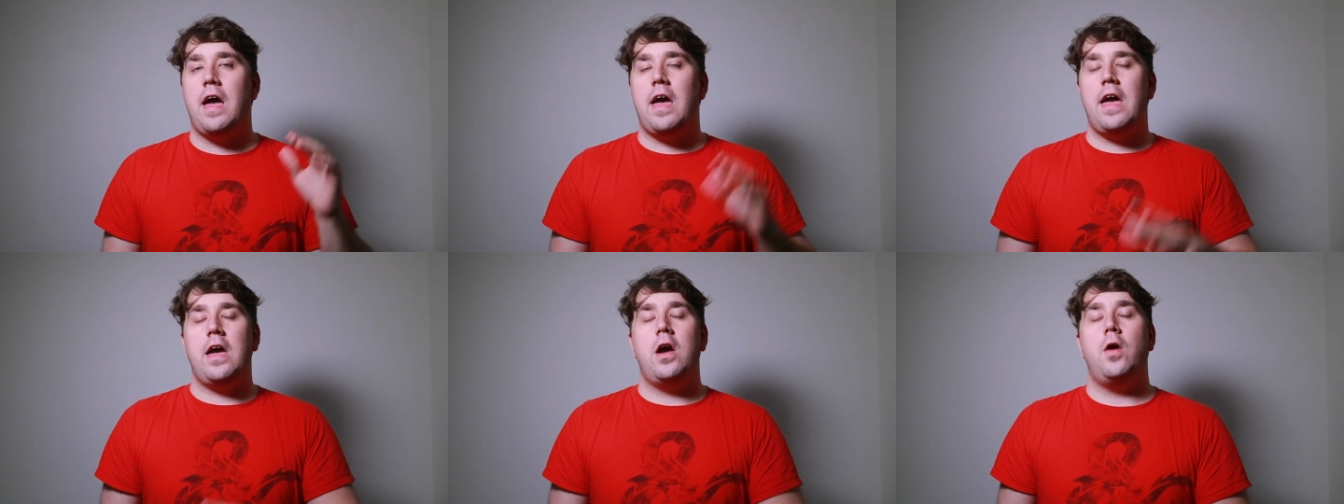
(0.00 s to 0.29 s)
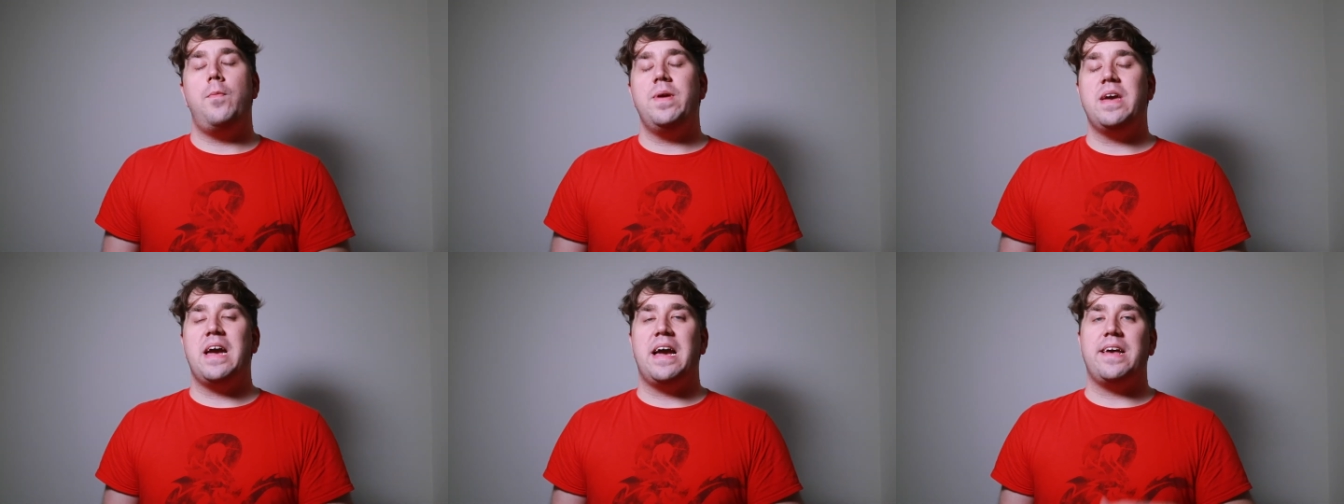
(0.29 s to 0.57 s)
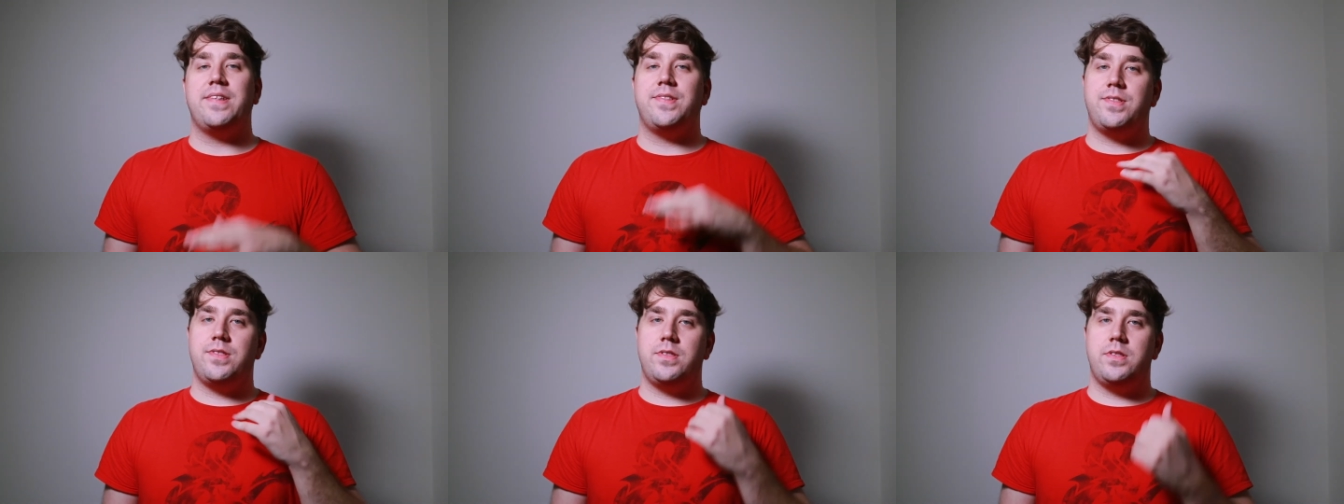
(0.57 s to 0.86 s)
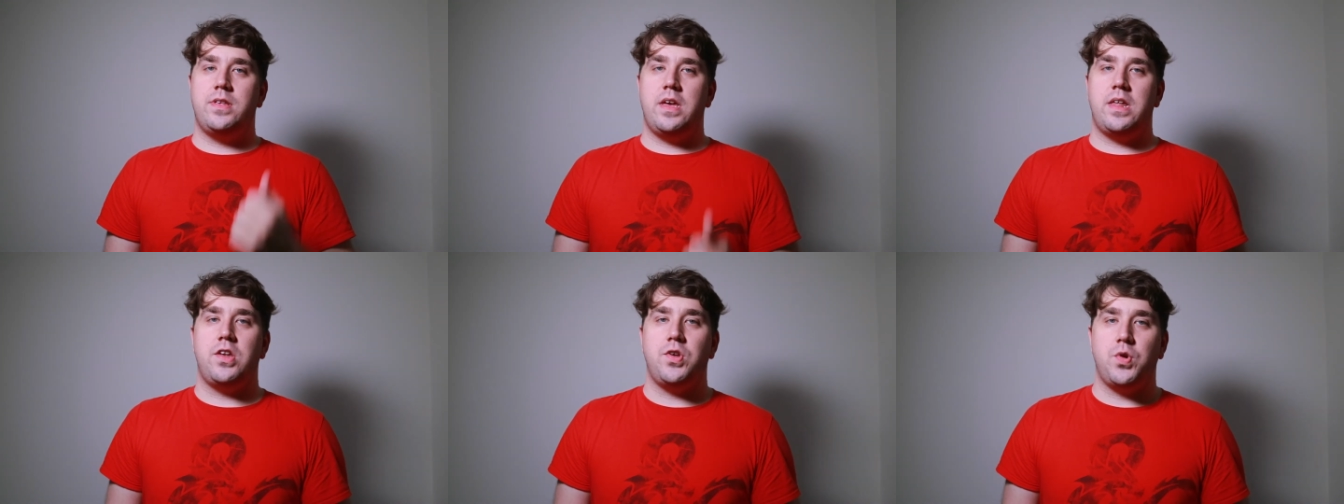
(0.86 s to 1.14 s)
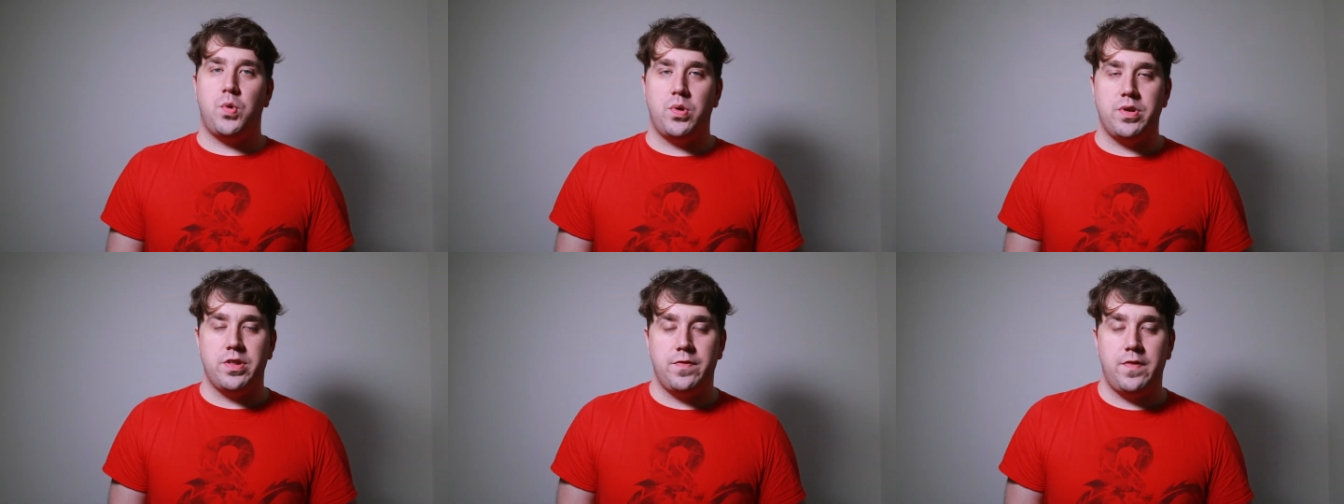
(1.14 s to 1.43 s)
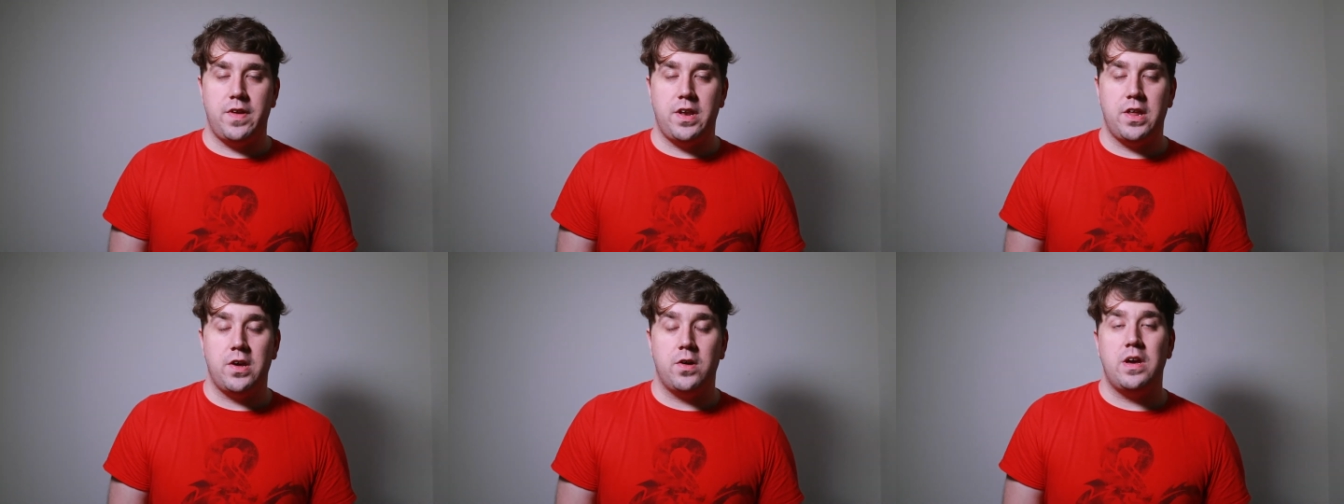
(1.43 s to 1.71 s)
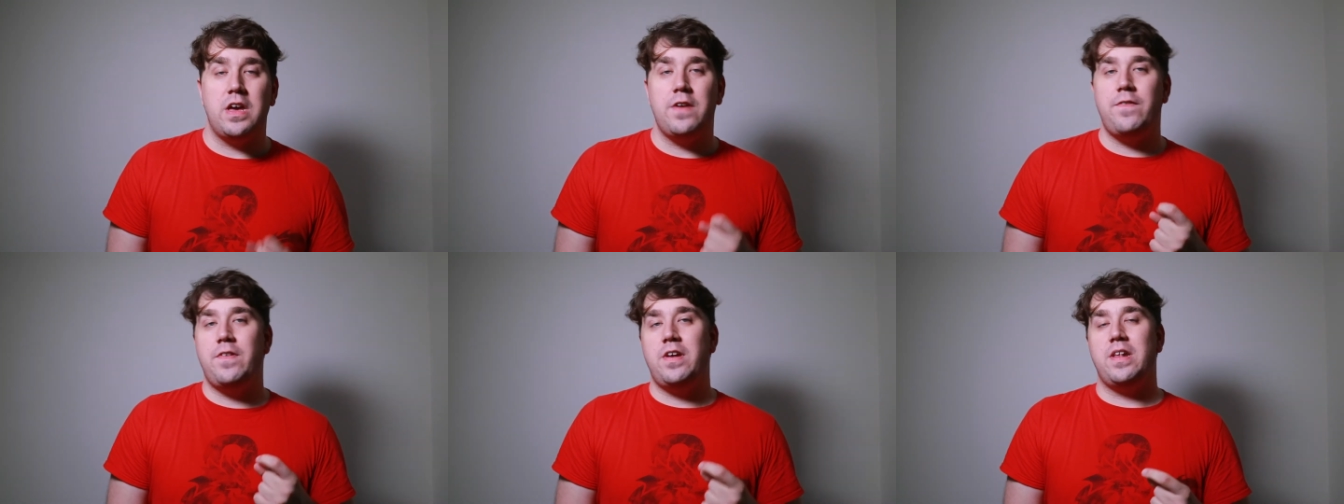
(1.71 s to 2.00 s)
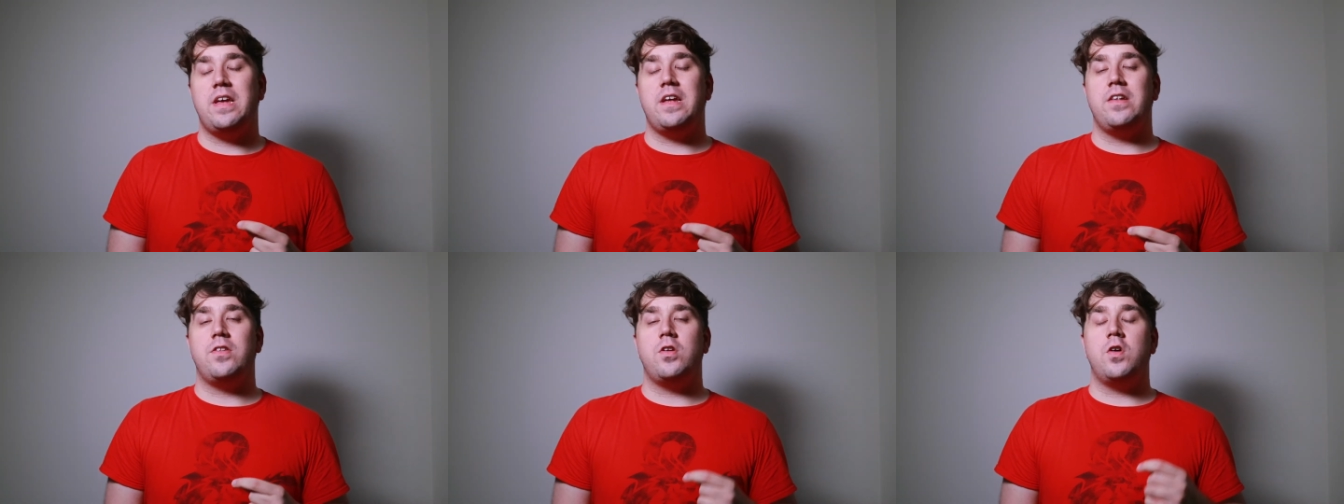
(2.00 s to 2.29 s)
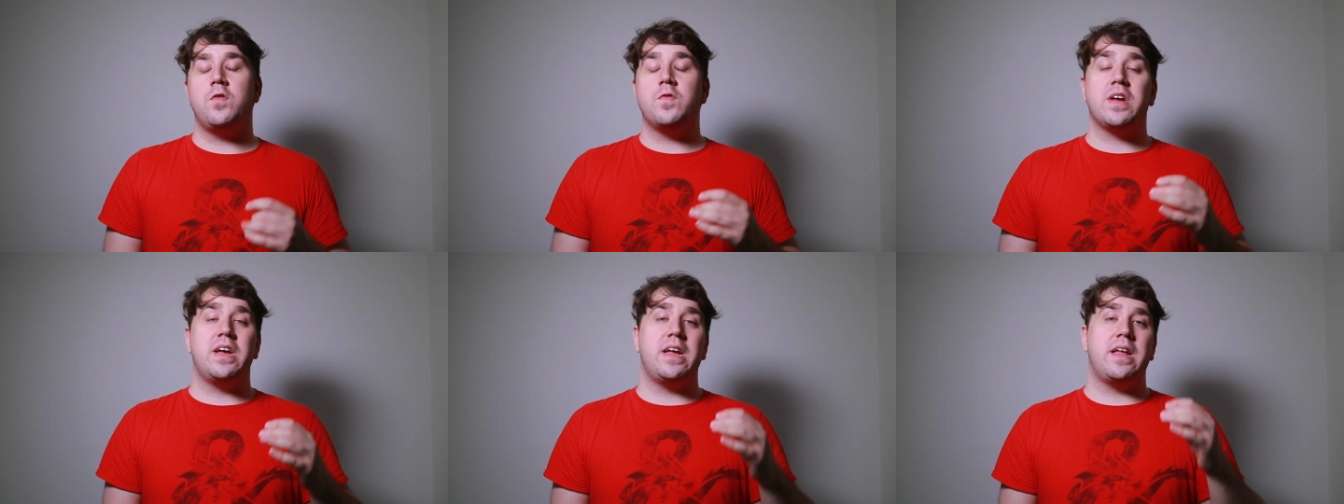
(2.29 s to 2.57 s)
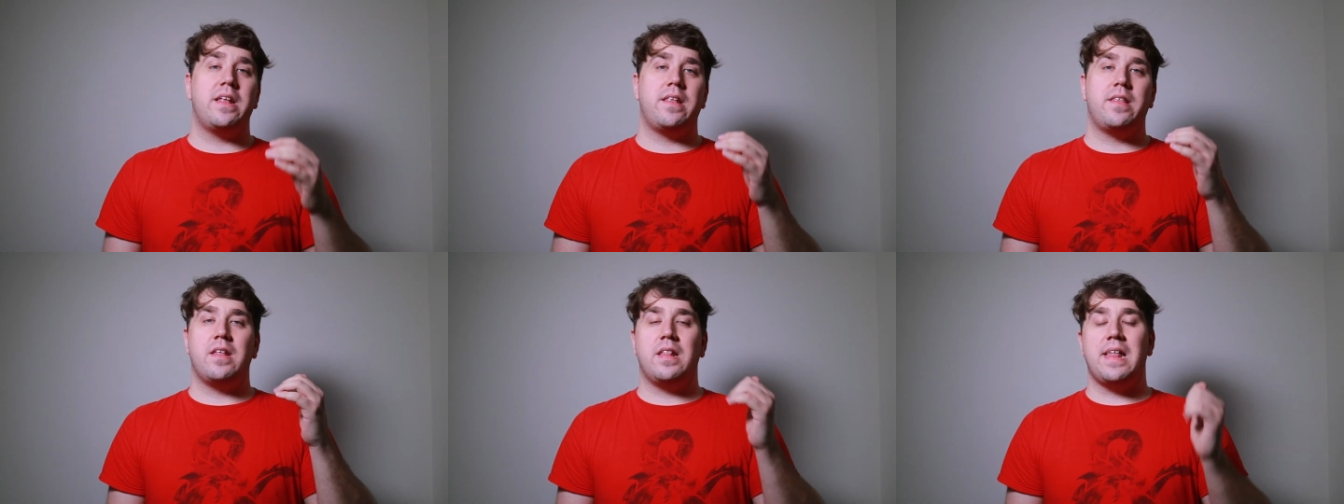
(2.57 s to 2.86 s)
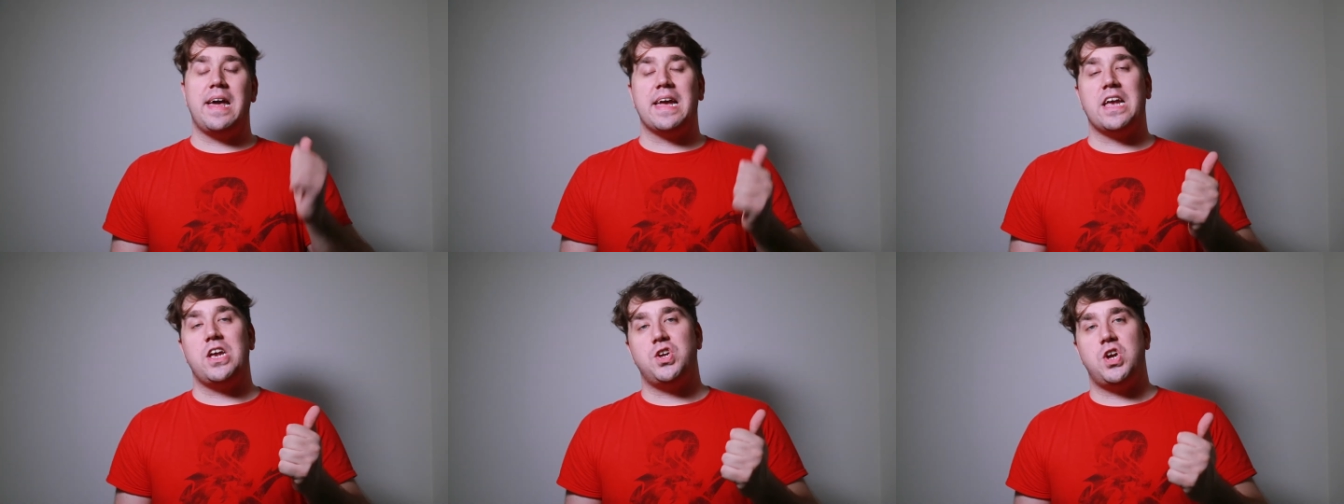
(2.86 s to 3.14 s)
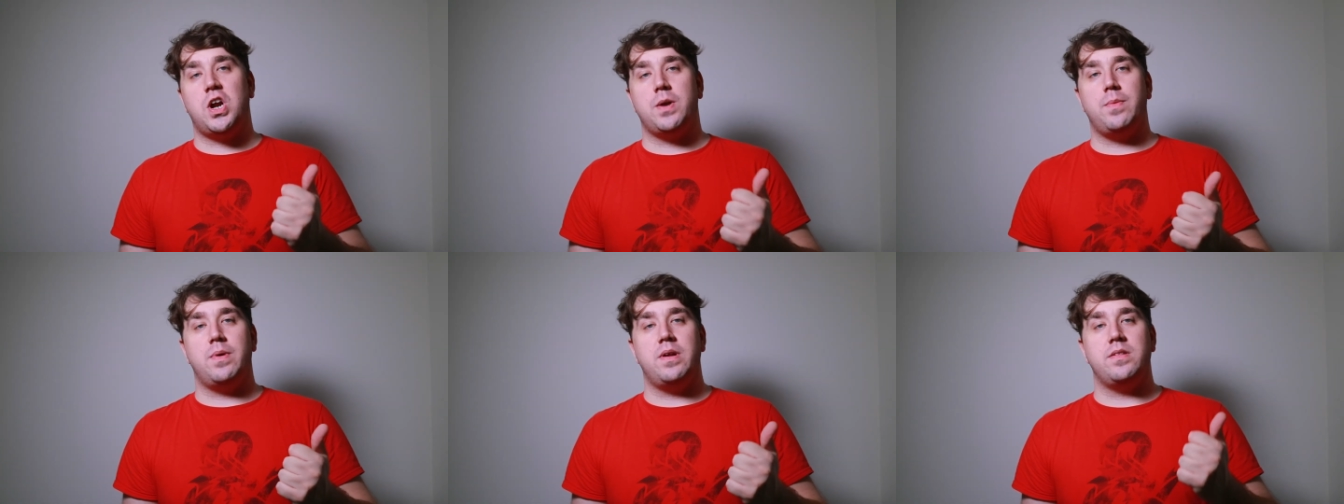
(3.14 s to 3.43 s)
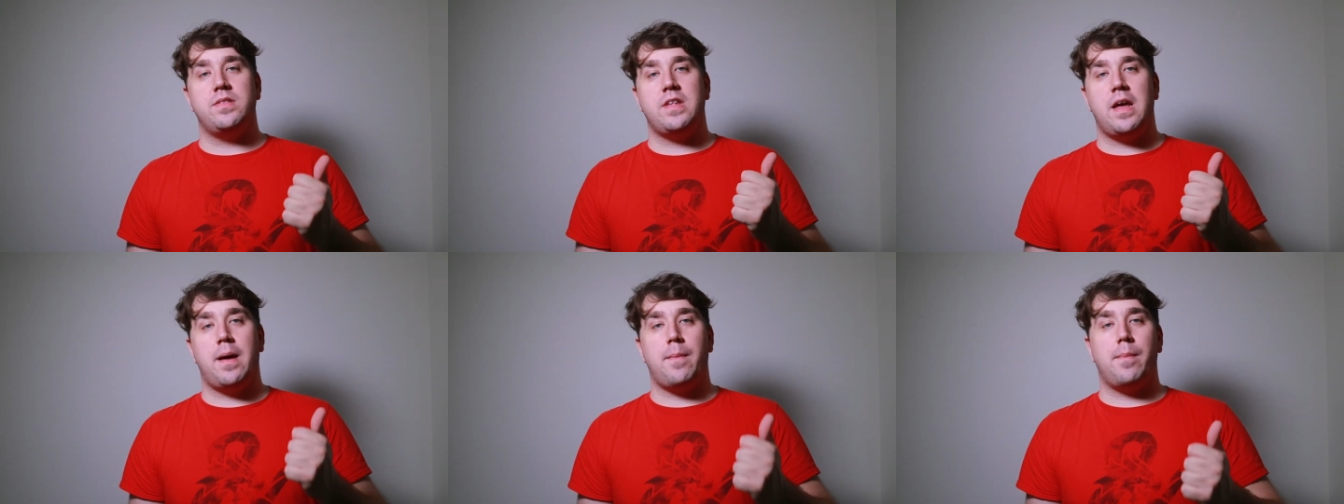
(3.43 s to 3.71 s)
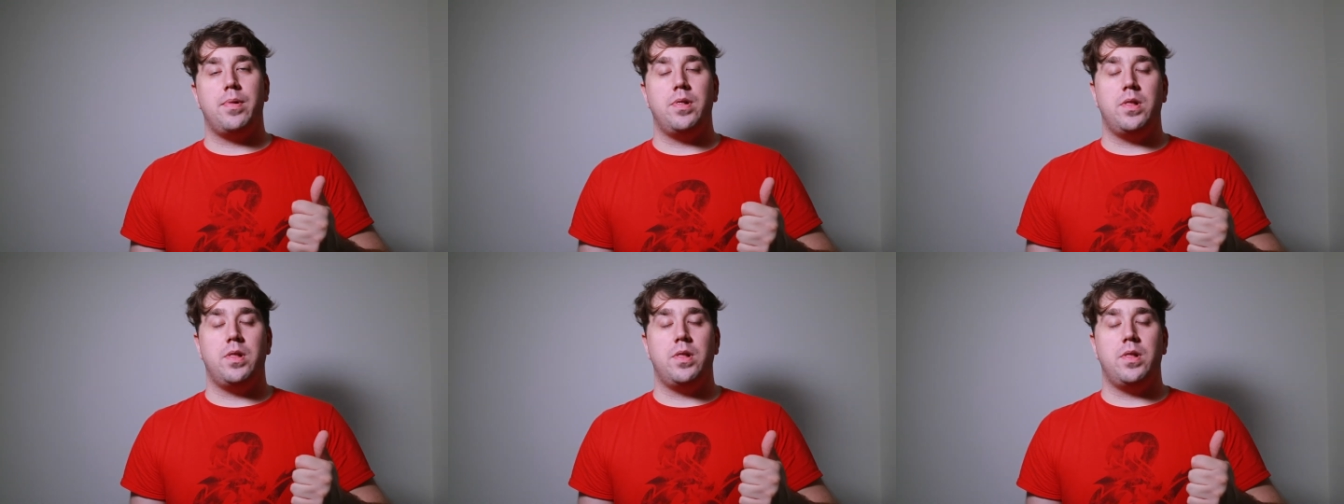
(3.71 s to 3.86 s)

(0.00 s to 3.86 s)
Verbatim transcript: I hope you guys did enjoy this video. If you did, don't forget to hit the like and share buttons down